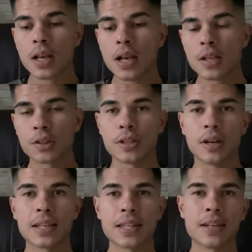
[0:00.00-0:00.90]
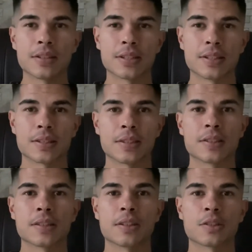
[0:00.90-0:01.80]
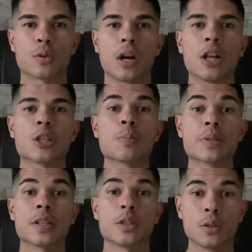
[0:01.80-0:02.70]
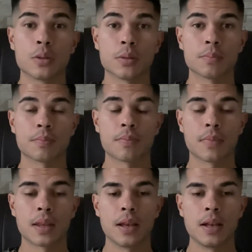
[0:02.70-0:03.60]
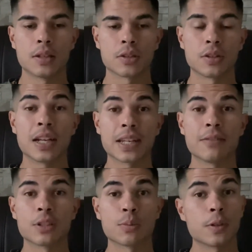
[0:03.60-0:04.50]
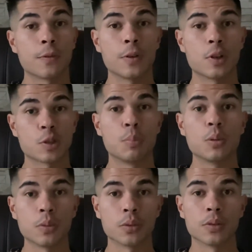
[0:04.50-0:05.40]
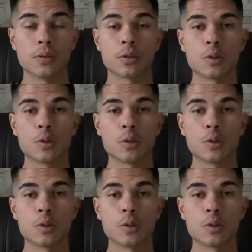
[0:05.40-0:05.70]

So the idea is it's called 100% you. So the idea is when you're first born, you're